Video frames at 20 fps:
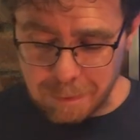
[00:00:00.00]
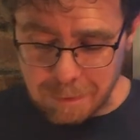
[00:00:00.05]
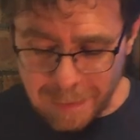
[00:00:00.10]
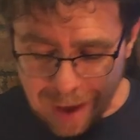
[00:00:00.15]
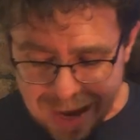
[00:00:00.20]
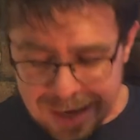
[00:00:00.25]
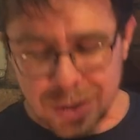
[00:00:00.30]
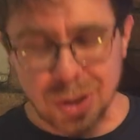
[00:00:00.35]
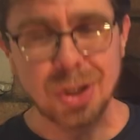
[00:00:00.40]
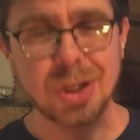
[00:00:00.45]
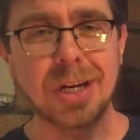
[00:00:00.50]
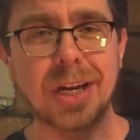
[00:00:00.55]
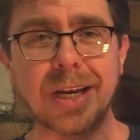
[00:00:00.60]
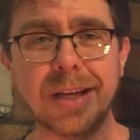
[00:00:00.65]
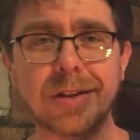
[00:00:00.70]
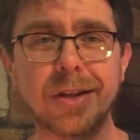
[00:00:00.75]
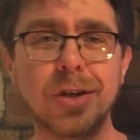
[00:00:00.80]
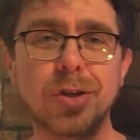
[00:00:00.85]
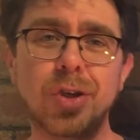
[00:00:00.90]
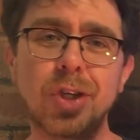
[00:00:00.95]

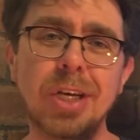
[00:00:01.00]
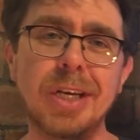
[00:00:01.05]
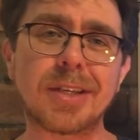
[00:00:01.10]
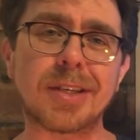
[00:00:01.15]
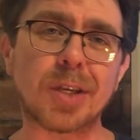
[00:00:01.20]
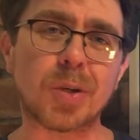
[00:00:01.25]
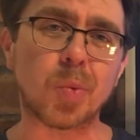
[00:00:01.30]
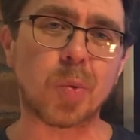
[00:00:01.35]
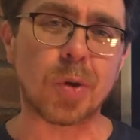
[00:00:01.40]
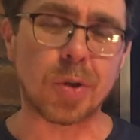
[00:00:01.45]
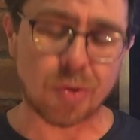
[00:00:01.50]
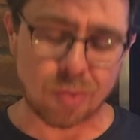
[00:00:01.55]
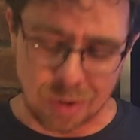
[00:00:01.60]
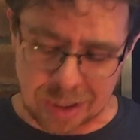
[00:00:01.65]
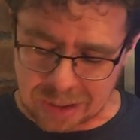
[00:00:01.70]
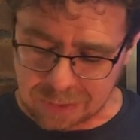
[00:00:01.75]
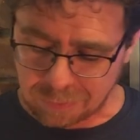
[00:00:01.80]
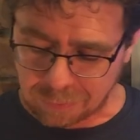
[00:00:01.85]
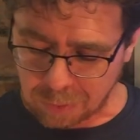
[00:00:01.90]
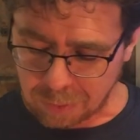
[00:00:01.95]
mentioning that Jesus was
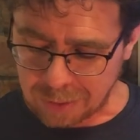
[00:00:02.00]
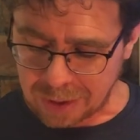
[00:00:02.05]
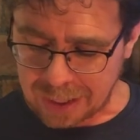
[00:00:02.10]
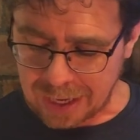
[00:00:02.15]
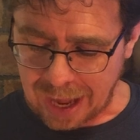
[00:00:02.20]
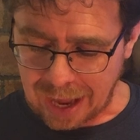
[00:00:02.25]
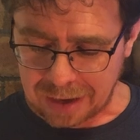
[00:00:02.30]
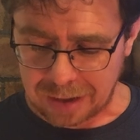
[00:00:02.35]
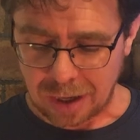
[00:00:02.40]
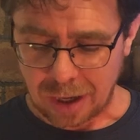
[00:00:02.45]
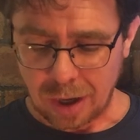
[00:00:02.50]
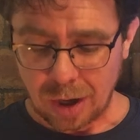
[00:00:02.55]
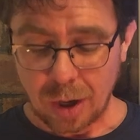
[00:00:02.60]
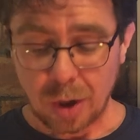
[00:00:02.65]
risen from the dead